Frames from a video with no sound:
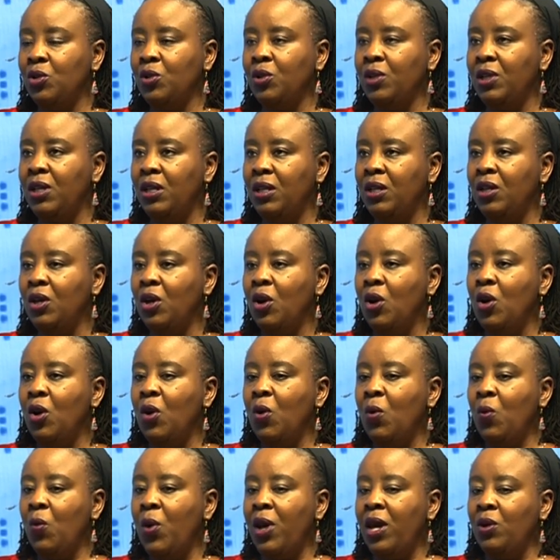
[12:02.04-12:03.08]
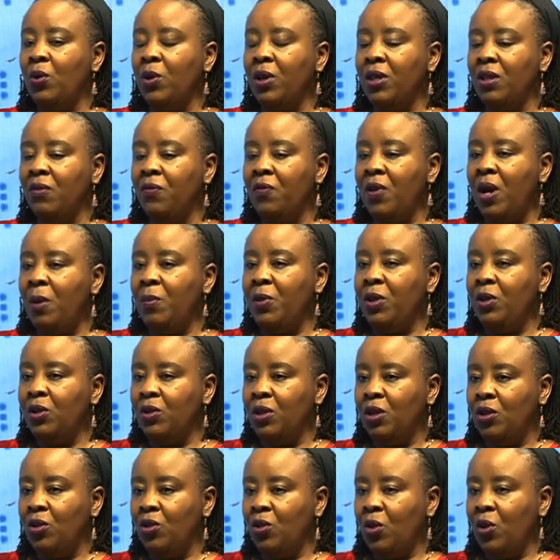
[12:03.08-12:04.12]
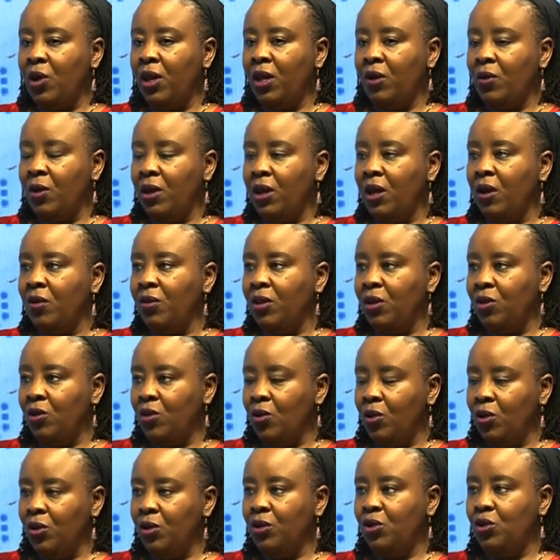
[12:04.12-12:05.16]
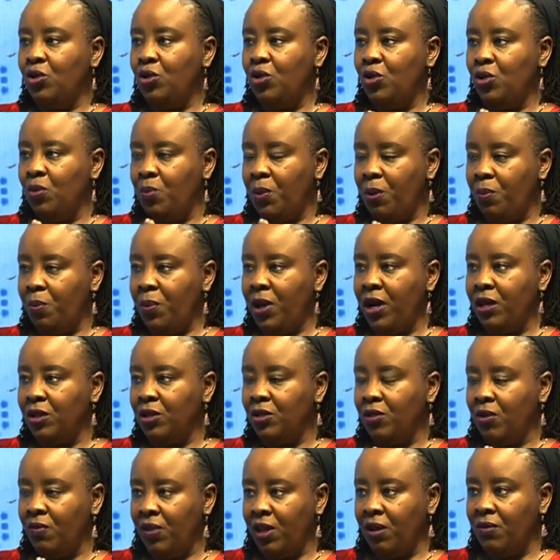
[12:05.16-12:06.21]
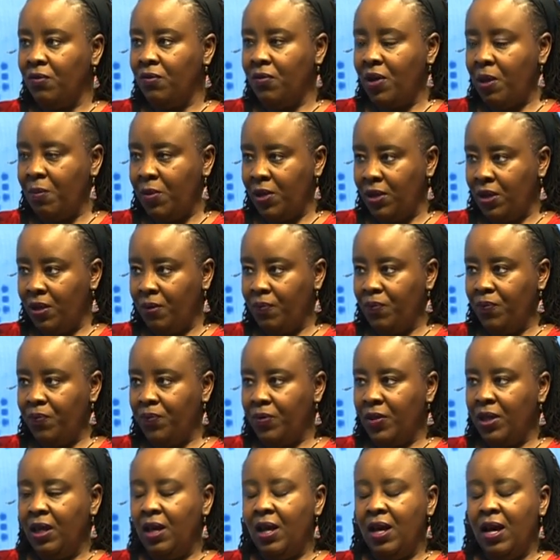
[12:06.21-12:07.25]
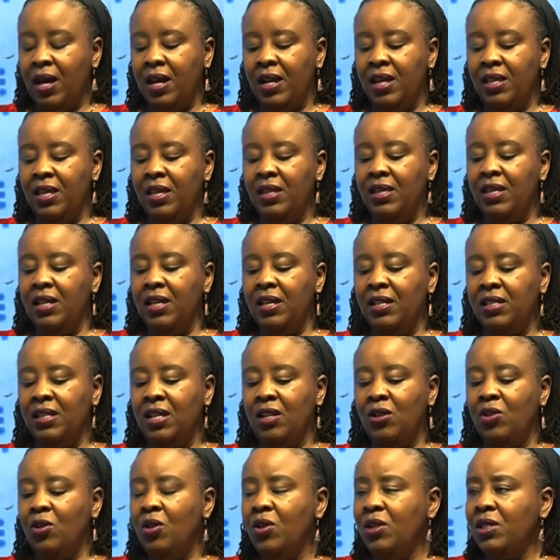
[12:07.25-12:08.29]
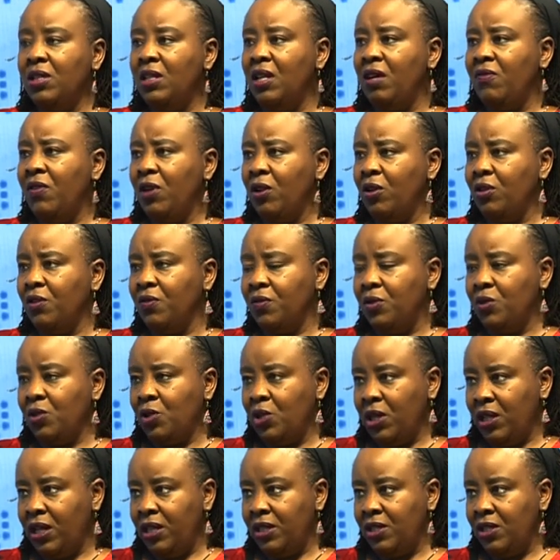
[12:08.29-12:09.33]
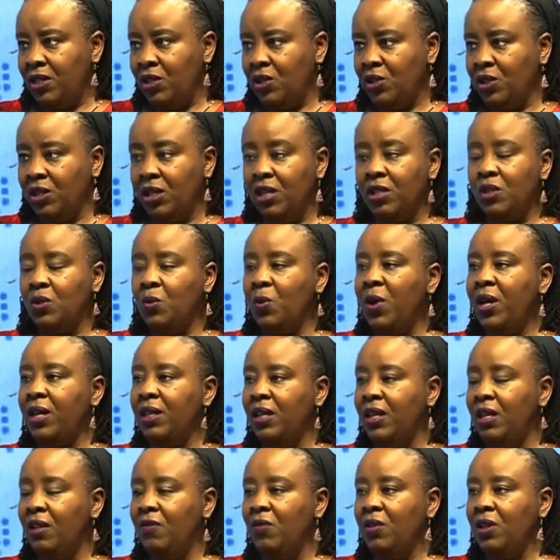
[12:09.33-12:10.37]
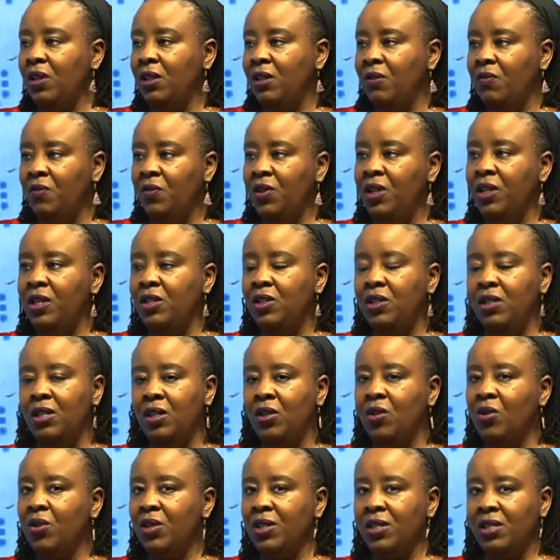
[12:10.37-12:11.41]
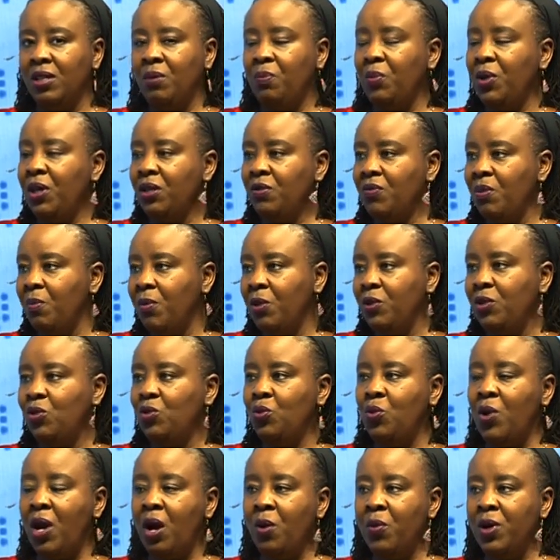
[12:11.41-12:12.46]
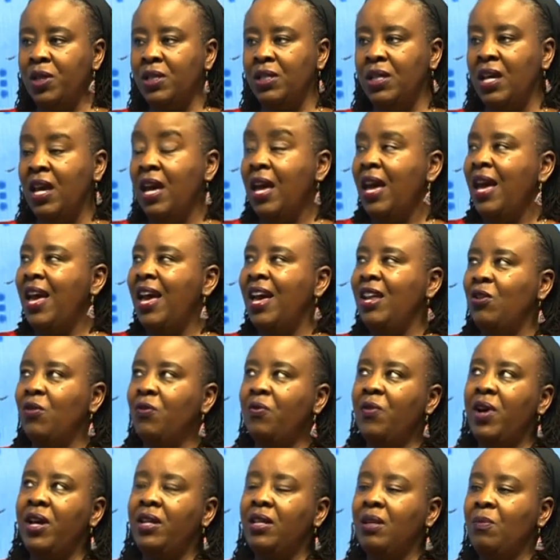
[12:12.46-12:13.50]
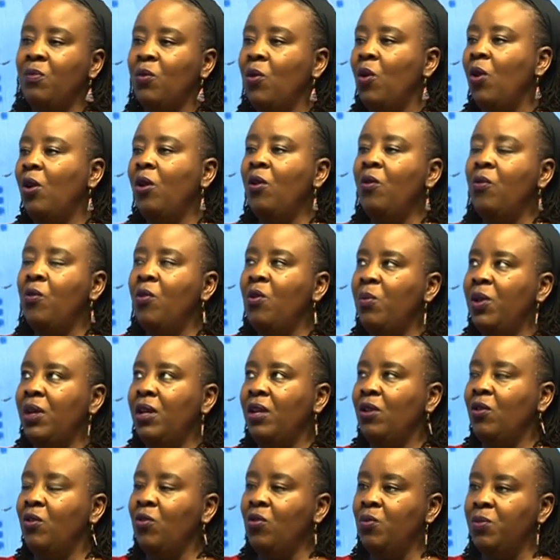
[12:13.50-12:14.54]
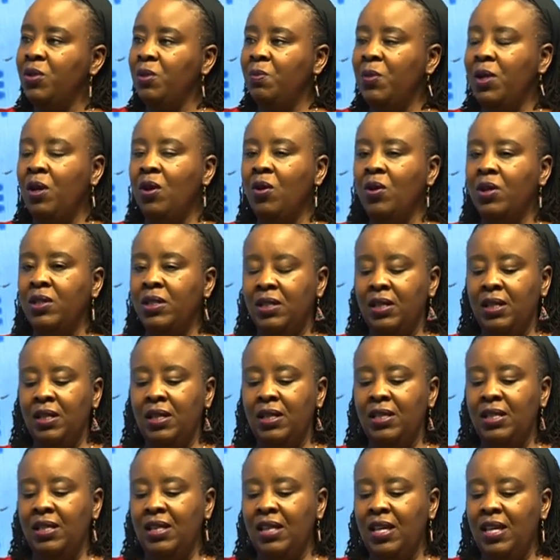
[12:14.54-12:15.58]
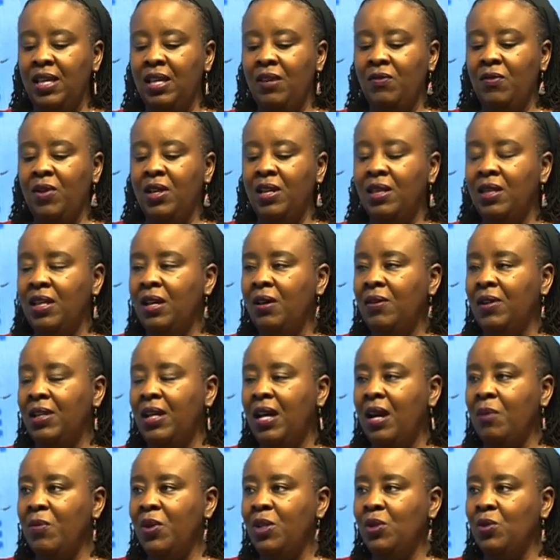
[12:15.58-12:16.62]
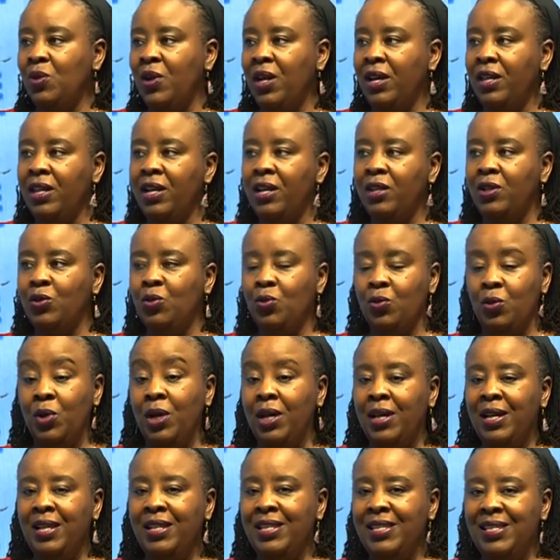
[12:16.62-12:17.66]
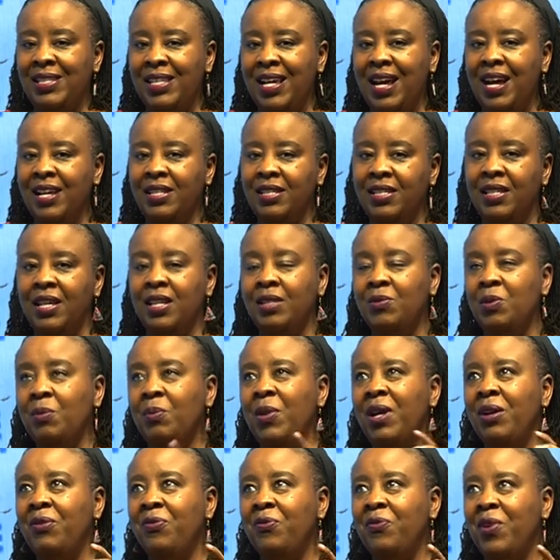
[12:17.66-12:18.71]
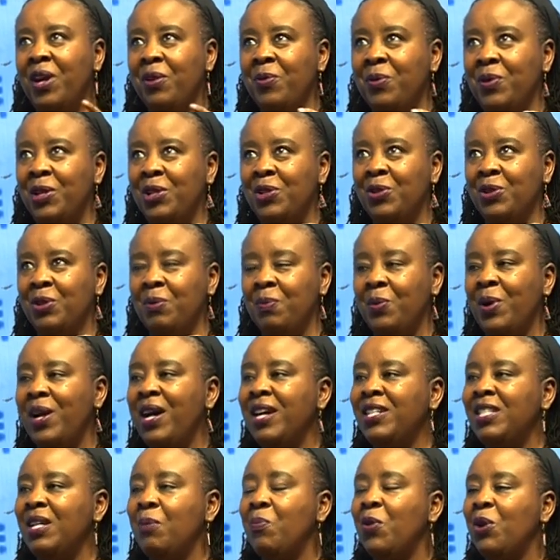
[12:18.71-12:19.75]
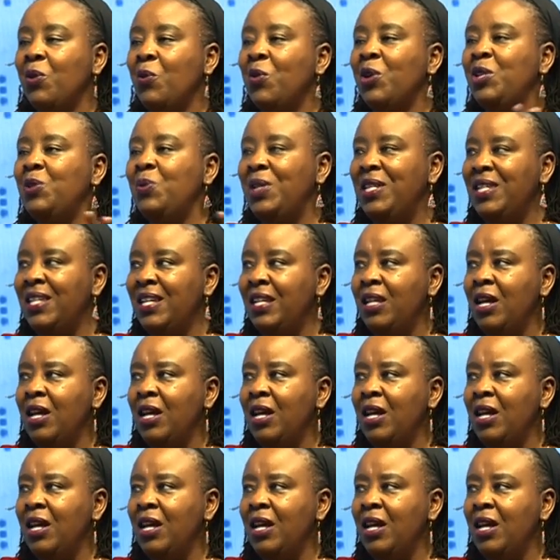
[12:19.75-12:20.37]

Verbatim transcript: need where you are the family to the dog and you allow the dog to be part of that family. Another thing is that dogs love a lot of socialization. That's why in the evening in the village, the dog disappears for about two hours and you find them all roaming in groups because it's in the evening, they're coming together to discuss as we make fun up. when we talk to people, catch up on what we did,